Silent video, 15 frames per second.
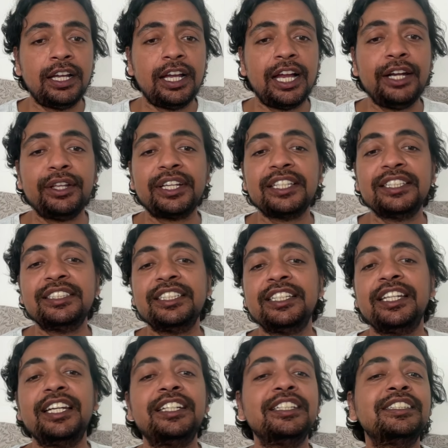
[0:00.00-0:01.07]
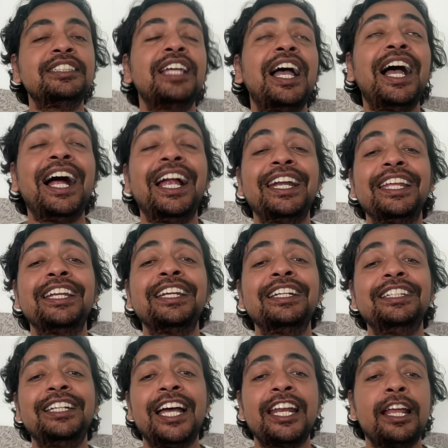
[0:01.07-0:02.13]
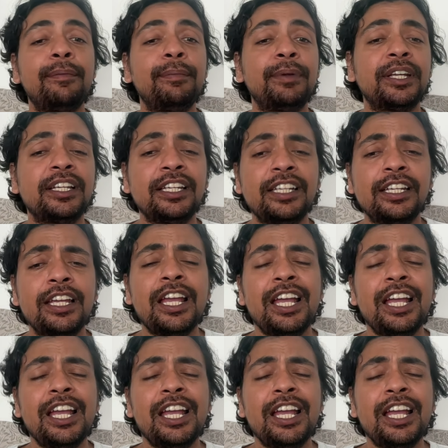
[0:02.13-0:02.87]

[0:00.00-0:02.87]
And you can see it is adding dynamically.